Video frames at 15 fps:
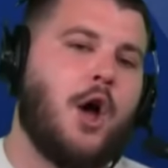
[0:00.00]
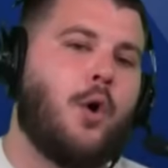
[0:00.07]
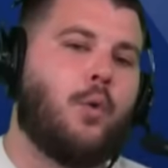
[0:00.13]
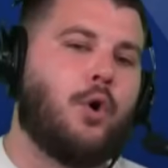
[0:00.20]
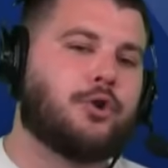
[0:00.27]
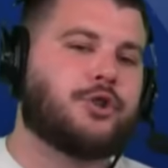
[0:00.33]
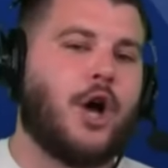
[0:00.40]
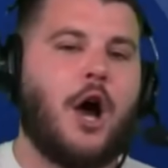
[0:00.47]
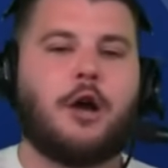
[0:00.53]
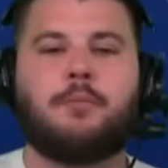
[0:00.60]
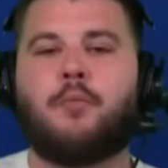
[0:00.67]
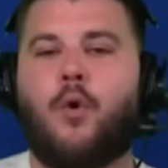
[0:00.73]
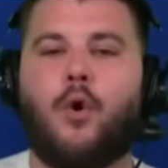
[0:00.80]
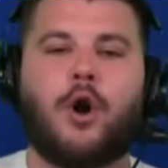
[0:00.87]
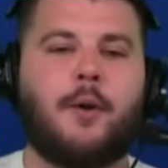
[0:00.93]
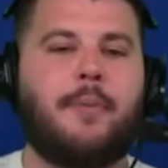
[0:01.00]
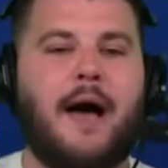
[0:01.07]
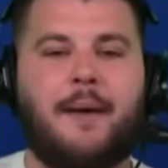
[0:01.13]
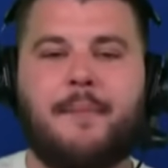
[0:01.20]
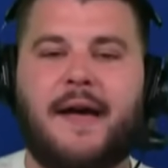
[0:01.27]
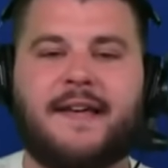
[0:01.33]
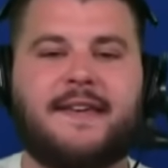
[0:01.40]
We'll talk more
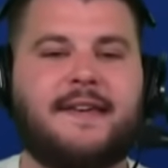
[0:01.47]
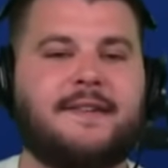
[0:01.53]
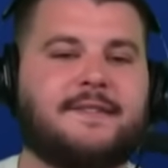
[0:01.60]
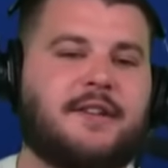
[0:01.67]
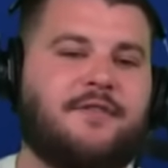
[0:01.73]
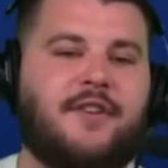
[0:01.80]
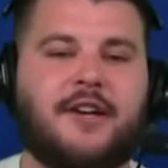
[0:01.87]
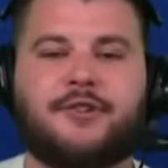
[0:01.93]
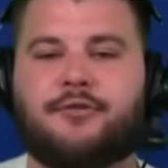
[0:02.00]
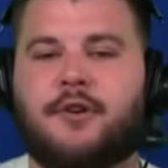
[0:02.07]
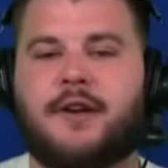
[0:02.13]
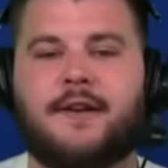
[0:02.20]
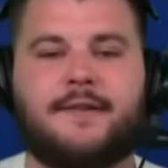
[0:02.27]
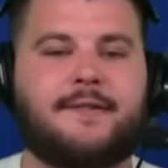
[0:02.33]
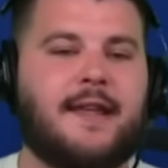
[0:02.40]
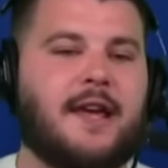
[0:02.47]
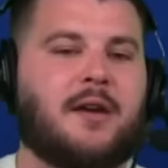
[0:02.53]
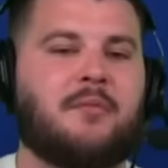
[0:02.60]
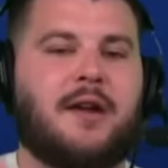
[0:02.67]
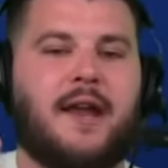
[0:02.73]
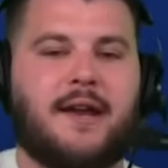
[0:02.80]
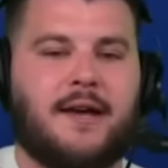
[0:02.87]
about my keys to victory in a second,
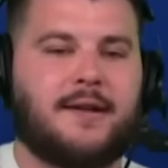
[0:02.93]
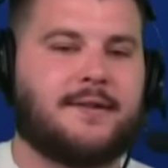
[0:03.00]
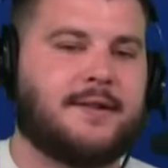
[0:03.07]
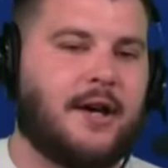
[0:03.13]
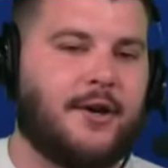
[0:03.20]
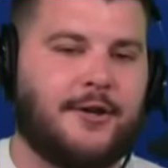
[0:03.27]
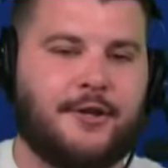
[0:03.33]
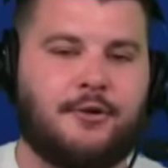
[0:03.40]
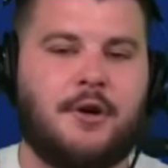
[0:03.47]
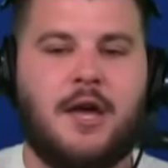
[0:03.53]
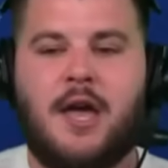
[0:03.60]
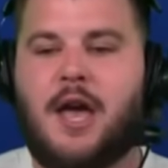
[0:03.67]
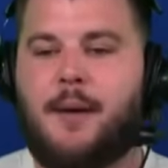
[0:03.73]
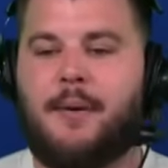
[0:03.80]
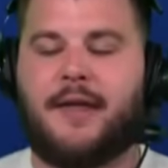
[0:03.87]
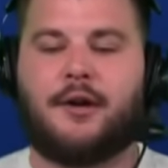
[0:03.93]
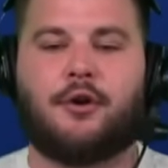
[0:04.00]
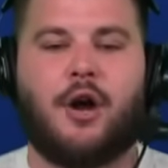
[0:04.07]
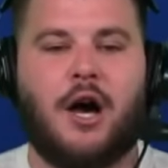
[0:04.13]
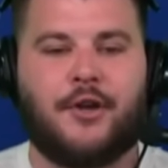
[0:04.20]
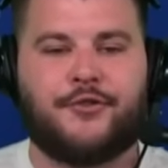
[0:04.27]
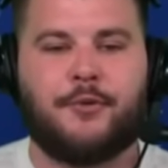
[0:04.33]
but I got to tell you about our
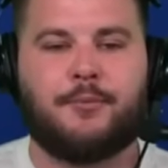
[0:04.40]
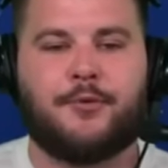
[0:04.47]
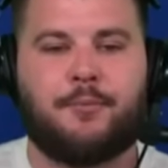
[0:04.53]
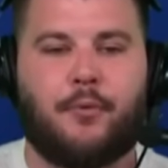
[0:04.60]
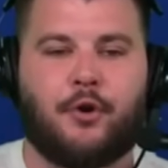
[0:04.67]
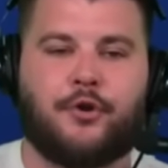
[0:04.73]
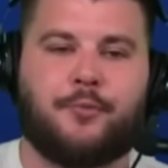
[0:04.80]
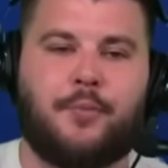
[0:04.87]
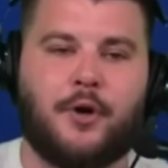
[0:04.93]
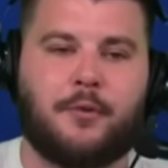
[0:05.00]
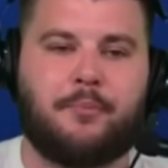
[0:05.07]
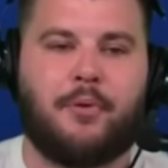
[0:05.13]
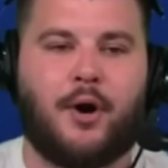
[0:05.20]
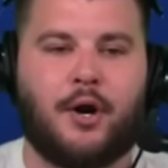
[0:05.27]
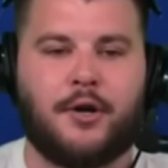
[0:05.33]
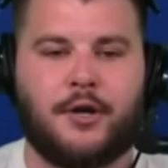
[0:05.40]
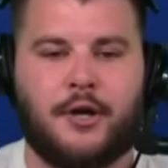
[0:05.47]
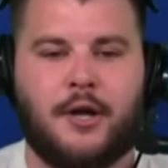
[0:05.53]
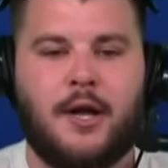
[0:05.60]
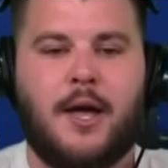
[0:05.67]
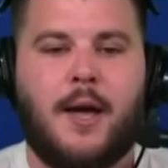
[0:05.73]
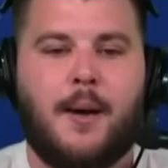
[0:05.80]
awesome sportsbook
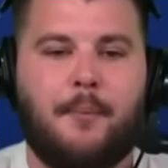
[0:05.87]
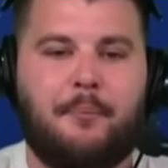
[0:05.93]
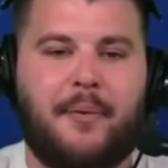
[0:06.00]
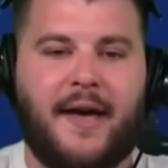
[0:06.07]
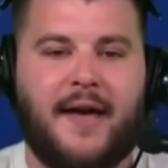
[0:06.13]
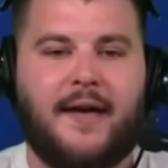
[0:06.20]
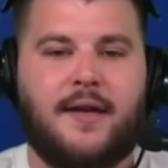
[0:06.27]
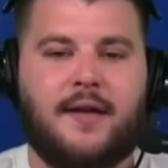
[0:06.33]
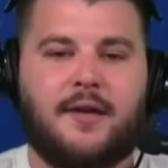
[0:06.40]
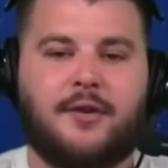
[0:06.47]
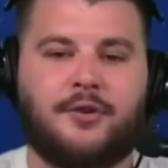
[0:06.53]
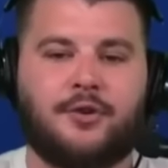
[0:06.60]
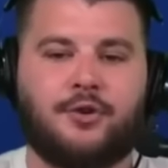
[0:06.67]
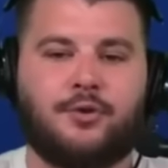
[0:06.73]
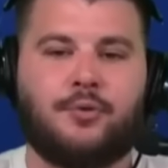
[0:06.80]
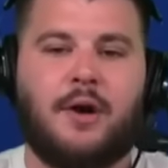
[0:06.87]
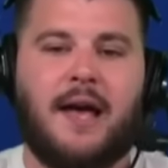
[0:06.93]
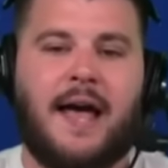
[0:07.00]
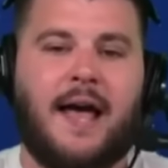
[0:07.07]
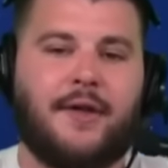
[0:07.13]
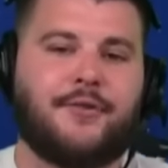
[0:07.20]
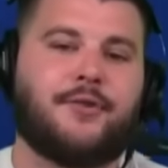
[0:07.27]
partner,
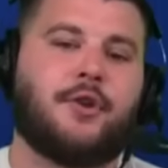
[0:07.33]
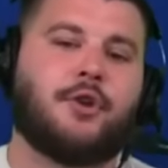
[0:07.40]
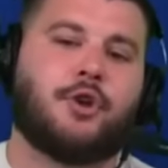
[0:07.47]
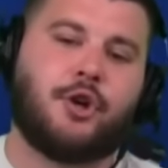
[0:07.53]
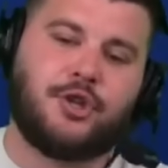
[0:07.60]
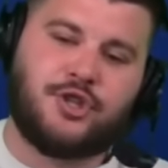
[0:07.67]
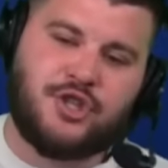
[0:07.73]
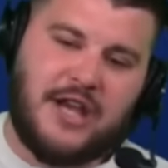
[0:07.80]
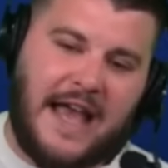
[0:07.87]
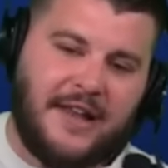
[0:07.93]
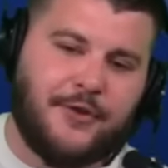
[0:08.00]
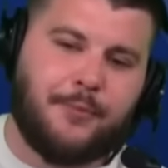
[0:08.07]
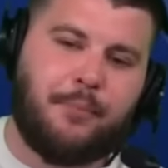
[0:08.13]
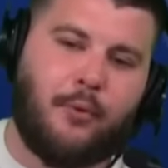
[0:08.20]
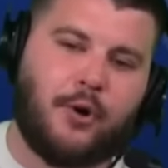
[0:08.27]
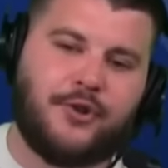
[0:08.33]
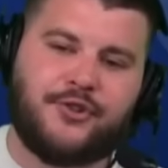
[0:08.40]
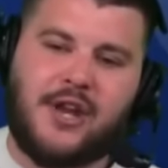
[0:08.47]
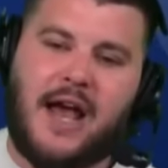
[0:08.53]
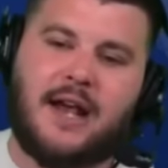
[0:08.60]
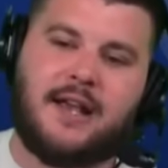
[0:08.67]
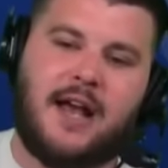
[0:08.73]
BetUS. Go to
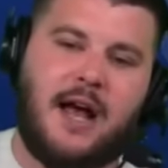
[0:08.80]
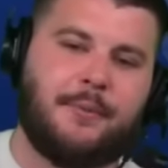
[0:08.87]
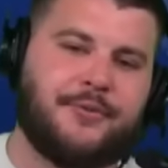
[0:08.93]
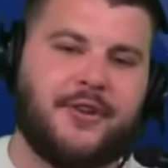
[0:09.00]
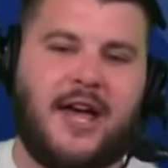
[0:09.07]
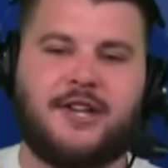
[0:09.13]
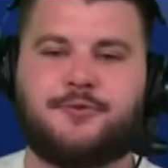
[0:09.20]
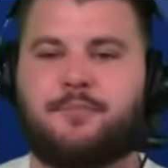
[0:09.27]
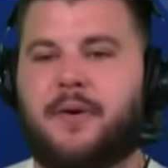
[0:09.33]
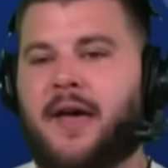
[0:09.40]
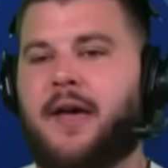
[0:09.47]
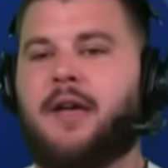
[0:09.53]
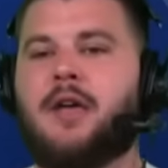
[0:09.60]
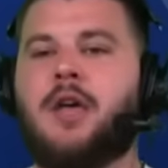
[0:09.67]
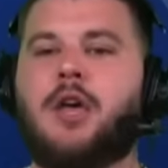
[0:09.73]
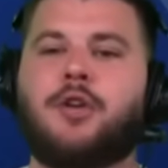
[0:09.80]
chatsports.com/bet.